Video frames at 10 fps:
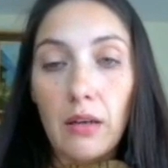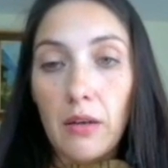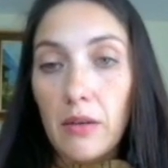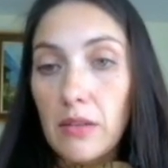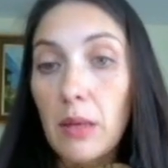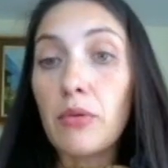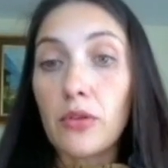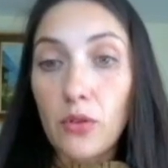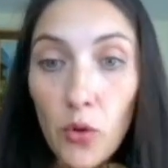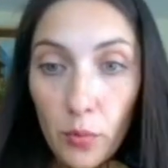
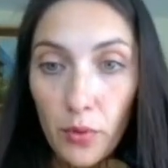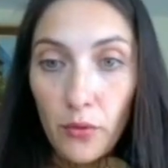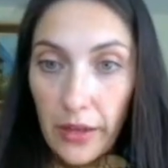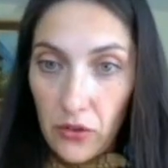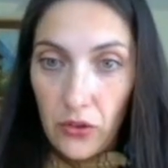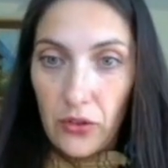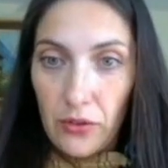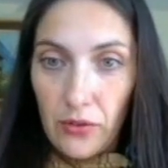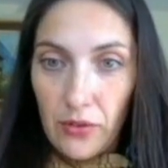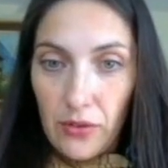separate group of
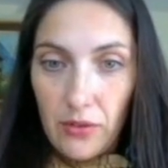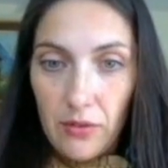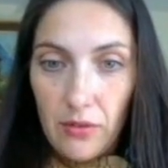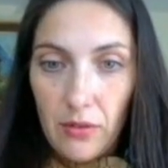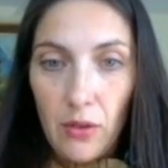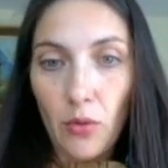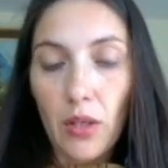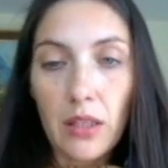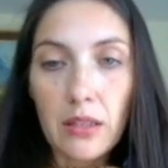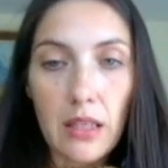adjectives. You
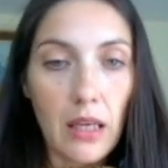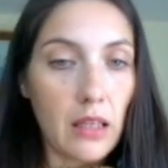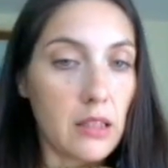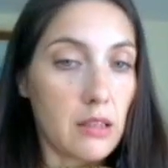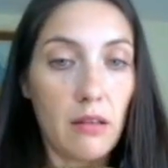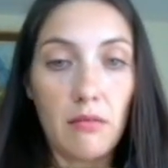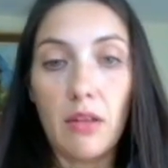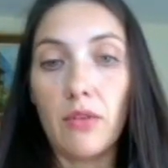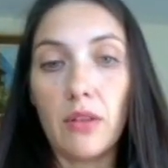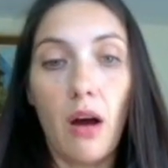can say it's
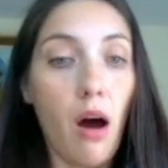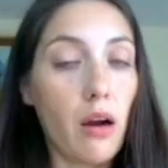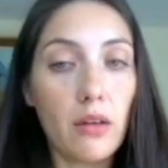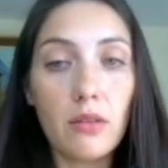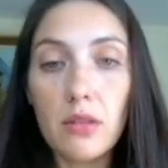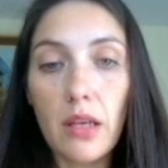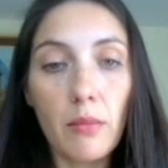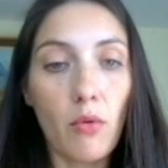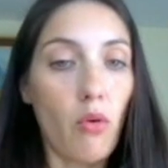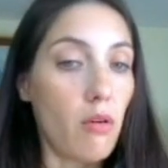even hard
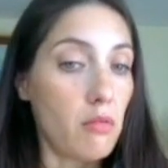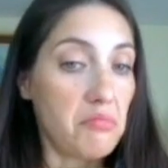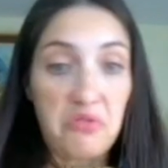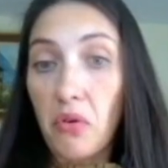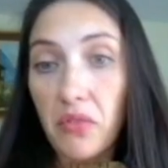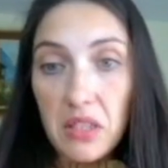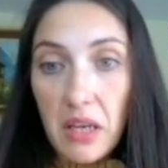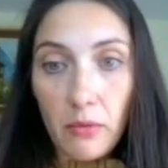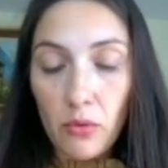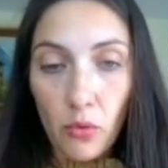stem or soft
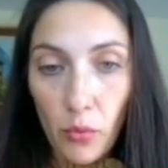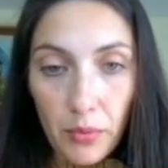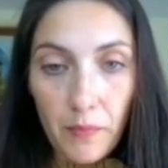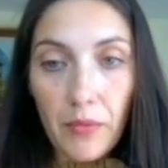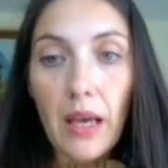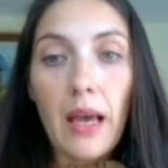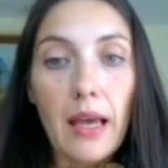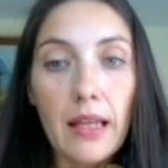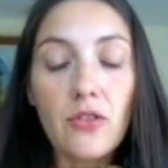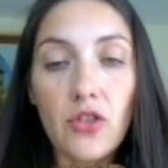stem group.
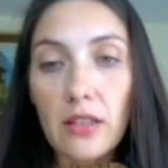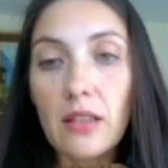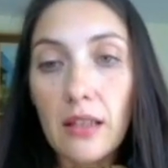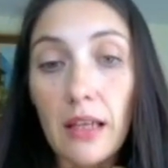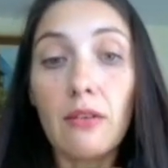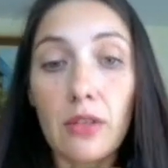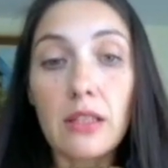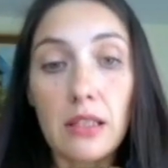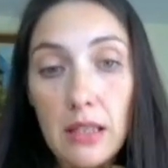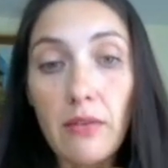It's just that there
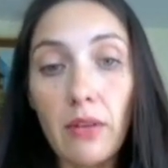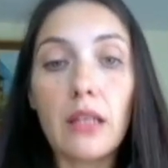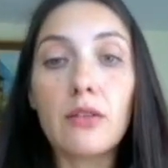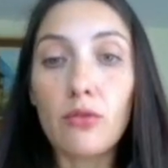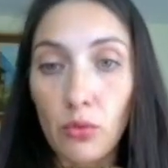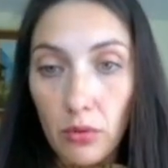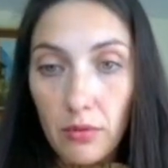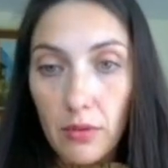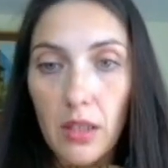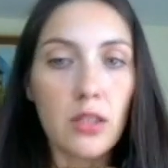is a 7-letter rule.
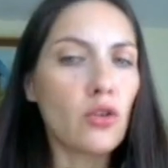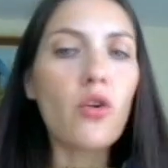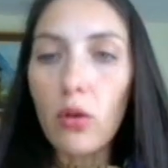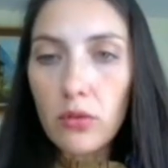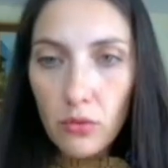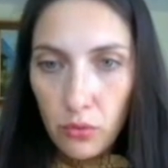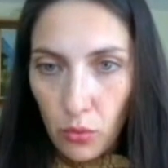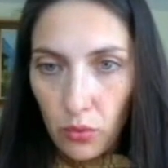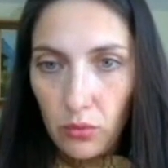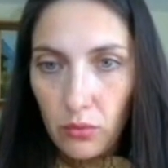It's a golden
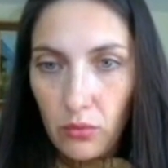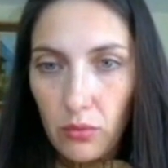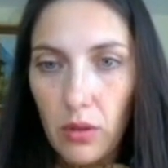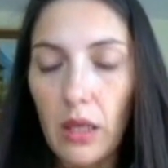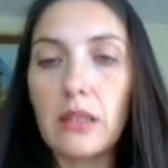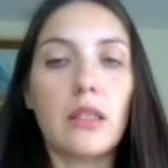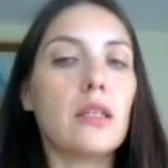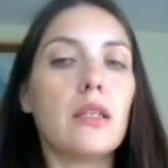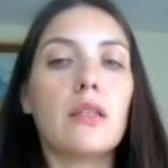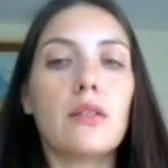rule that
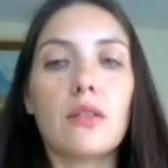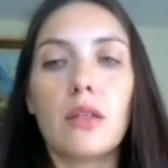is